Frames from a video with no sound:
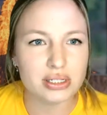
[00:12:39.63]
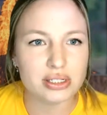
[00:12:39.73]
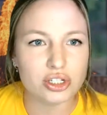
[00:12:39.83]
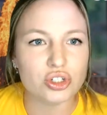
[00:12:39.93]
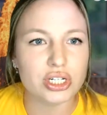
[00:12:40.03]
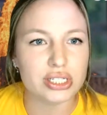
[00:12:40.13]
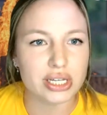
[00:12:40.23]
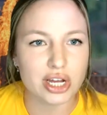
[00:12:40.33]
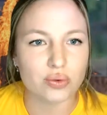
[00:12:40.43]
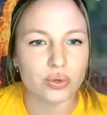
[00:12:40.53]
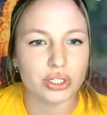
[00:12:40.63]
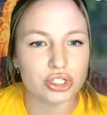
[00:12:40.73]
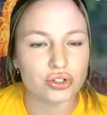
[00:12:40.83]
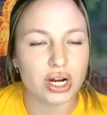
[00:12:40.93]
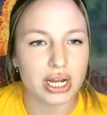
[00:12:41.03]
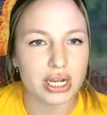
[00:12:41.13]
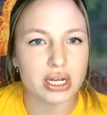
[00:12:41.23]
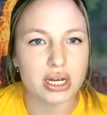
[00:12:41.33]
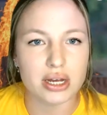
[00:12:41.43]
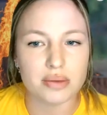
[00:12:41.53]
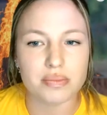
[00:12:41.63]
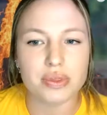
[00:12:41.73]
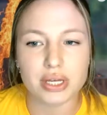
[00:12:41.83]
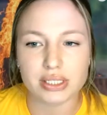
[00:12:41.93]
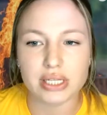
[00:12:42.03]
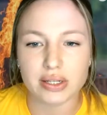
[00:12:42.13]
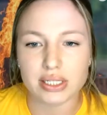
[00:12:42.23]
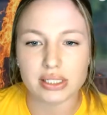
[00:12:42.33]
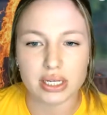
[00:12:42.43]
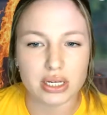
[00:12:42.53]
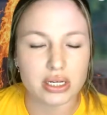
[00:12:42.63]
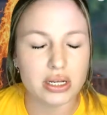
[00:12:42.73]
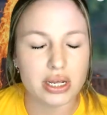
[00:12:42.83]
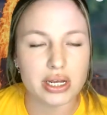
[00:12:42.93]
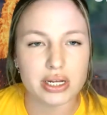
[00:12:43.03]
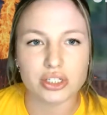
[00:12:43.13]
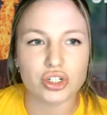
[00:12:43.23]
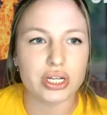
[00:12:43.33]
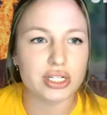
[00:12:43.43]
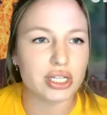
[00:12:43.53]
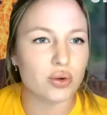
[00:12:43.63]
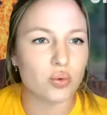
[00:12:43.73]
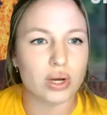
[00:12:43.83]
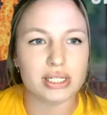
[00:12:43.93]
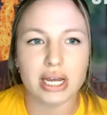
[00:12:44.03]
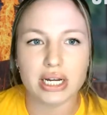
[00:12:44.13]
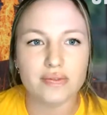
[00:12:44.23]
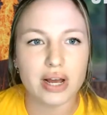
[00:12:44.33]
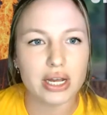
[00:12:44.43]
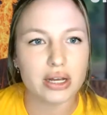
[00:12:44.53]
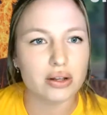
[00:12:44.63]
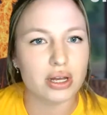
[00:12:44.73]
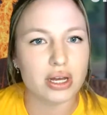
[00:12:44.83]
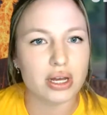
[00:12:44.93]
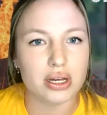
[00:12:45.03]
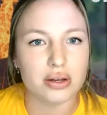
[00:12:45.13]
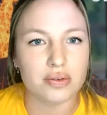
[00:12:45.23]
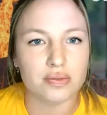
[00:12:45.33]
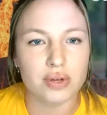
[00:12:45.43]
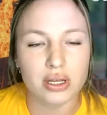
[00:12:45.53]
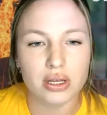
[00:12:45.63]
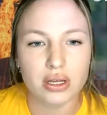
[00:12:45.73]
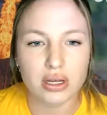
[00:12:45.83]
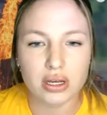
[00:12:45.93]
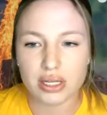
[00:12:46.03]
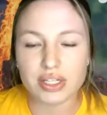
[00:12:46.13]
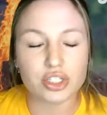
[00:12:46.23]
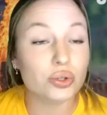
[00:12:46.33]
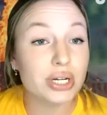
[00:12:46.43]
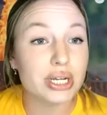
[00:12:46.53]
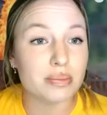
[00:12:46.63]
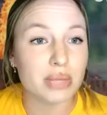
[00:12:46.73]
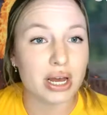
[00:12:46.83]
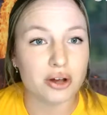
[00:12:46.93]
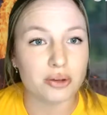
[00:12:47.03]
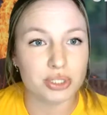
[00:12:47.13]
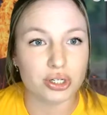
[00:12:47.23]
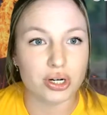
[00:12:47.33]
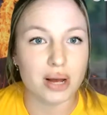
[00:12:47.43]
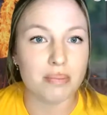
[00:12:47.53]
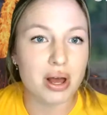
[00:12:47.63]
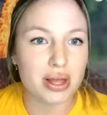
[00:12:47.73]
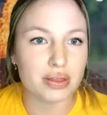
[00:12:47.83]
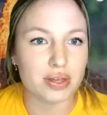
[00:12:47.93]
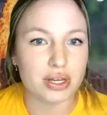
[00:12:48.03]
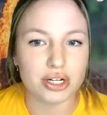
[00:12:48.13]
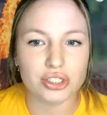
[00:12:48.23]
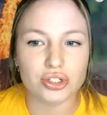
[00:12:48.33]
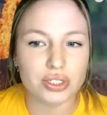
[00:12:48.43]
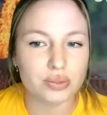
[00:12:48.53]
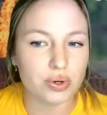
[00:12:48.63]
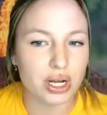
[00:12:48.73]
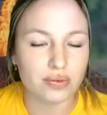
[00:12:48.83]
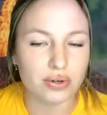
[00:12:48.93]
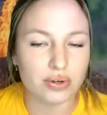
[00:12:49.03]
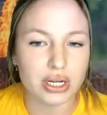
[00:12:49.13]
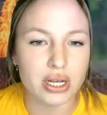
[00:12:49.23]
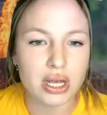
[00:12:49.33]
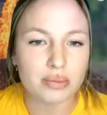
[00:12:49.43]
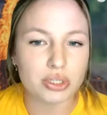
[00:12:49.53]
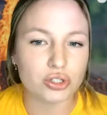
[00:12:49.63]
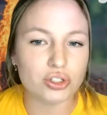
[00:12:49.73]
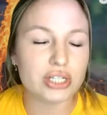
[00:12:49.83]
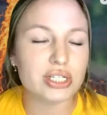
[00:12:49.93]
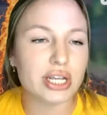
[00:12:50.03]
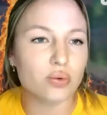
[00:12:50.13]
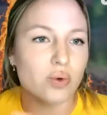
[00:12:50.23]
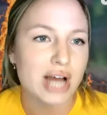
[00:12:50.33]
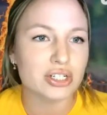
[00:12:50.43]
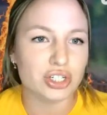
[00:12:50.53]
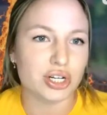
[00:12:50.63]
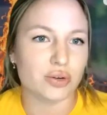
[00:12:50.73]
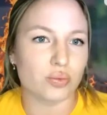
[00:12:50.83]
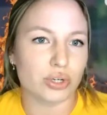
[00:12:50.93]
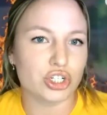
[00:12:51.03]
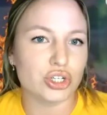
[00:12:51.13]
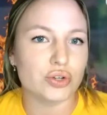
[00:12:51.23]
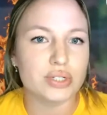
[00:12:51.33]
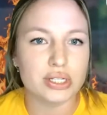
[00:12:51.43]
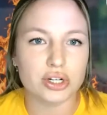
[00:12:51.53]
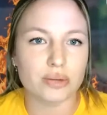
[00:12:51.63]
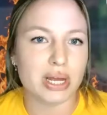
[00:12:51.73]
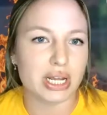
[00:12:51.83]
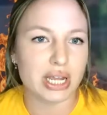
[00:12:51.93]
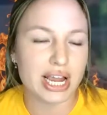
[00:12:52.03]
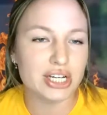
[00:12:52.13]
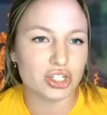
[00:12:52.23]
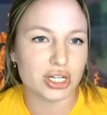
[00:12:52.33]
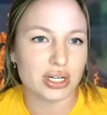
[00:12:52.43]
So she has like that really dry, thick, scaly skin. And she gets like one tiny vial of this cream that helps her a month, and insurance won't cover it. But so she has to like ration where she uses her medication.